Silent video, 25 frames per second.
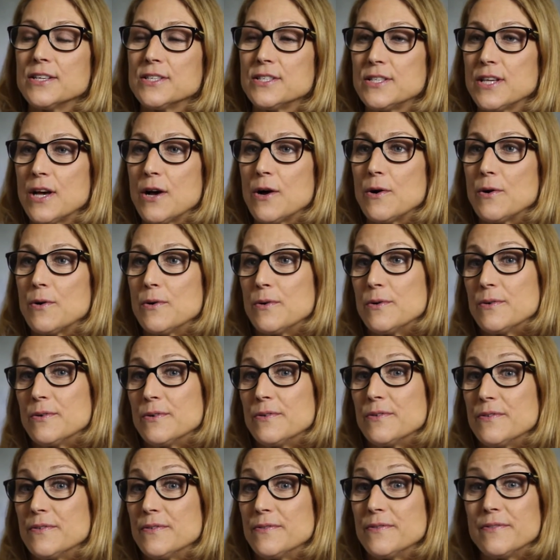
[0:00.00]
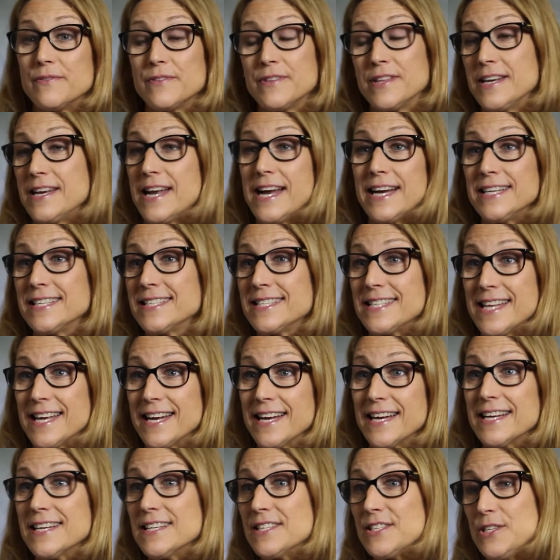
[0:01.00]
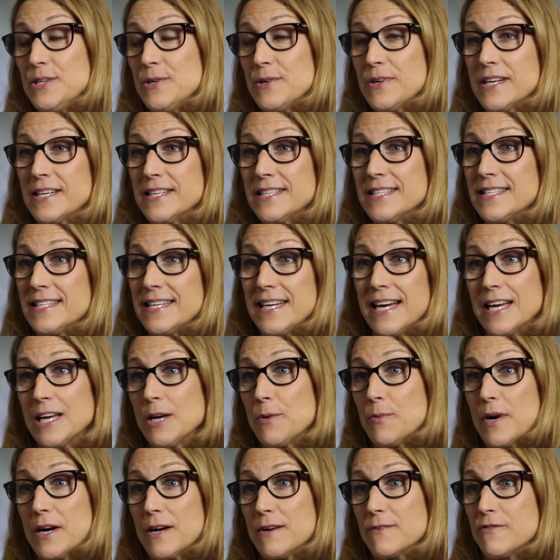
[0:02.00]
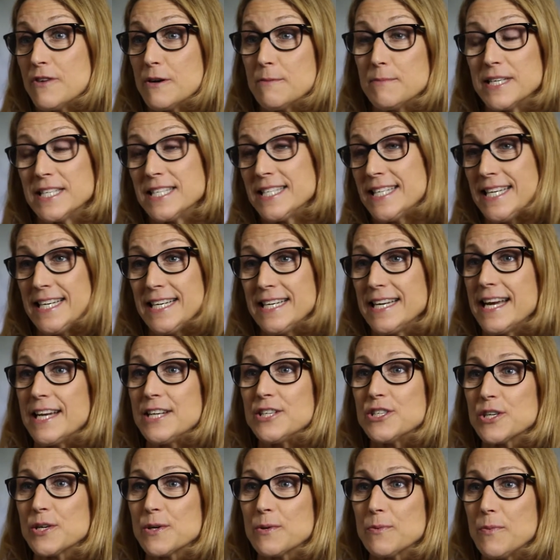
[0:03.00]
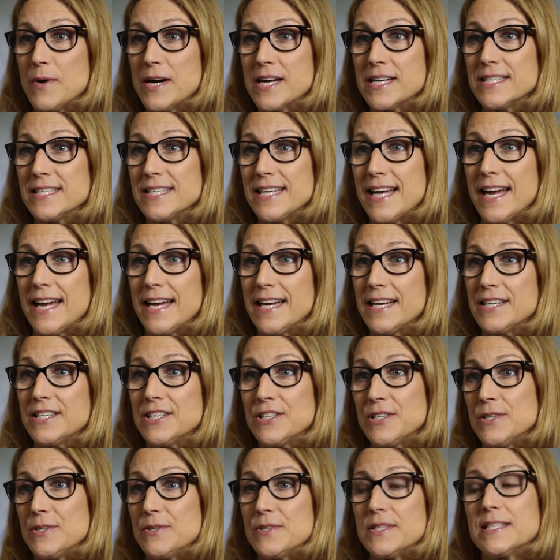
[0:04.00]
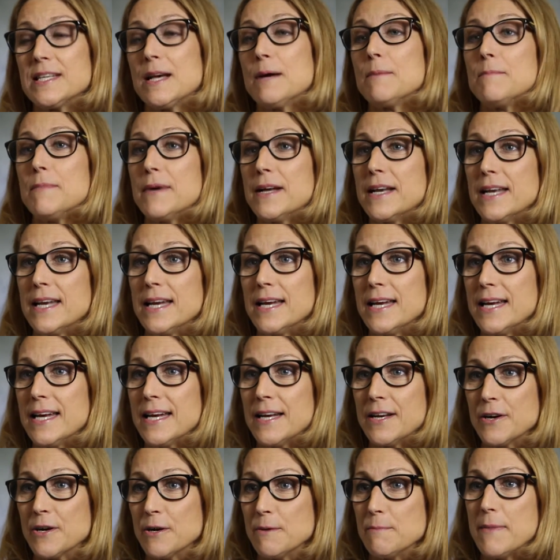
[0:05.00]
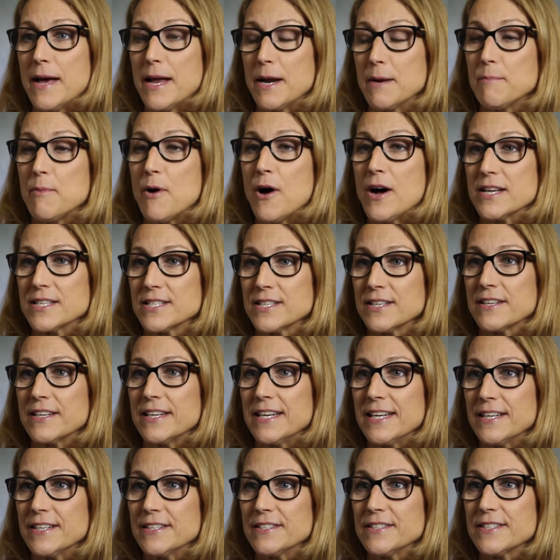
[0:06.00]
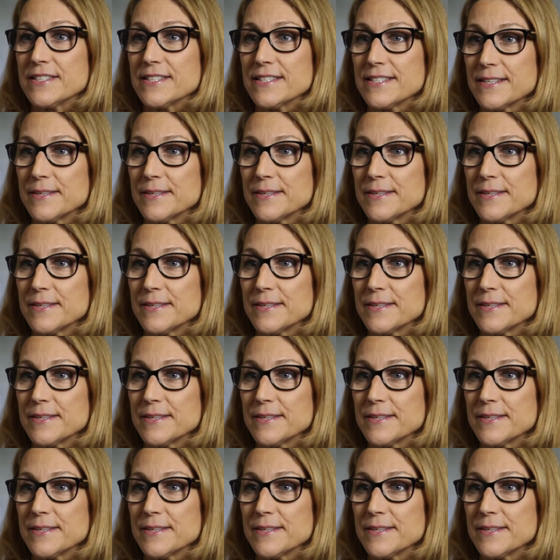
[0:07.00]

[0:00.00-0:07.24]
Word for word: So the nice thing is you can see anywhere from a teenager one day to somebody in her menopausal years.